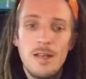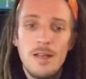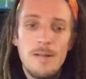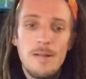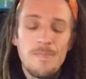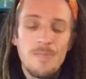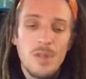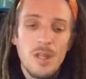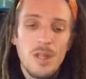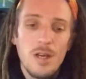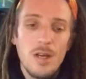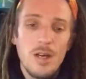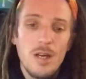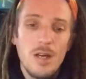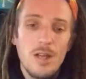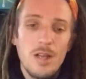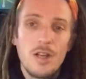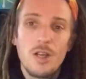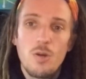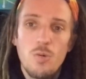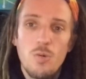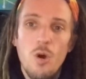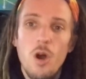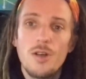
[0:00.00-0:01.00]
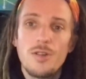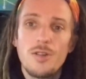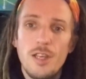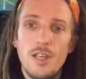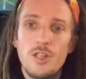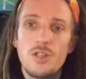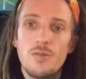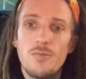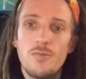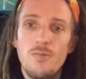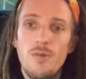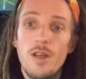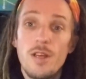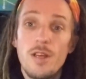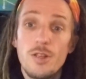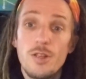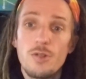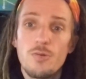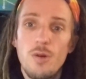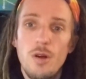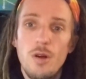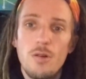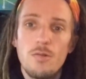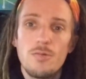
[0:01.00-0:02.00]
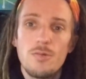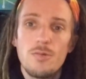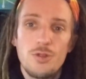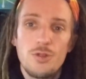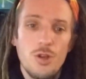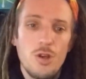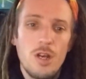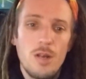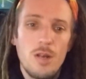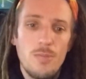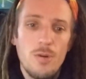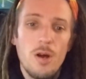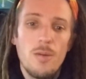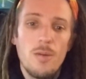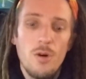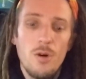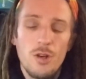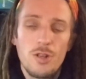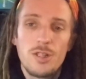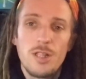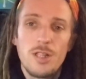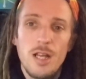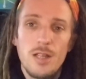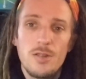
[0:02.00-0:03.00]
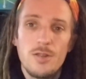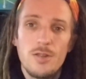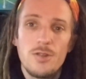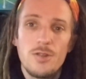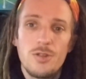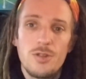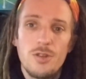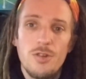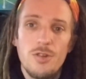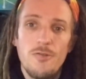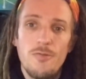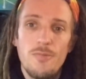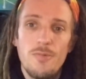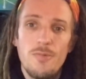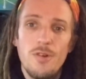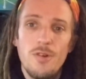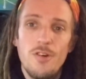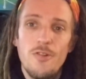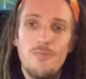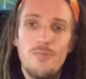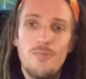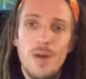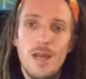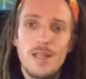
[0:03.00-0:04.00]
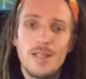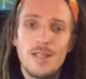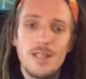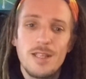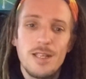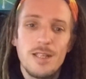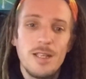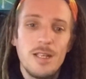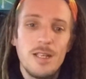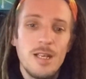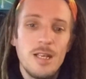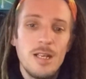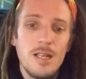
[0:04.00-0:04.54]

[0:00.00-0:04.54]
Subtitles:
and at quite a decent rate as well, certainly by my standards of painting.